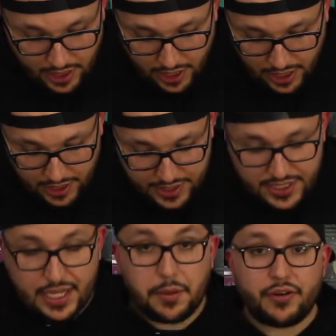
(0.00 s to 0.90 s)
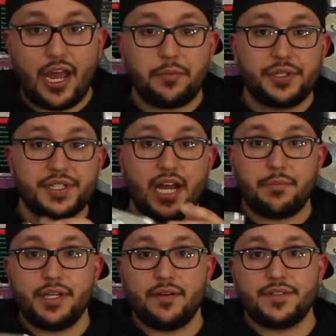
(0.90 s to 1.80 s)
Next game I grabbed was a
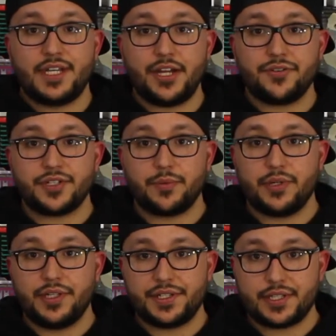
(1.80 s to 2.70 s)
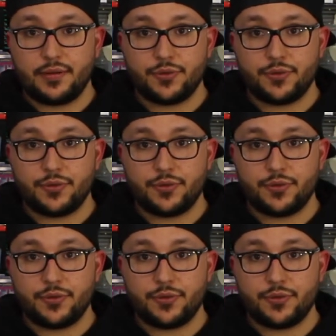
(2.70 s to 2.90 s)
copy of Tetris Worlds.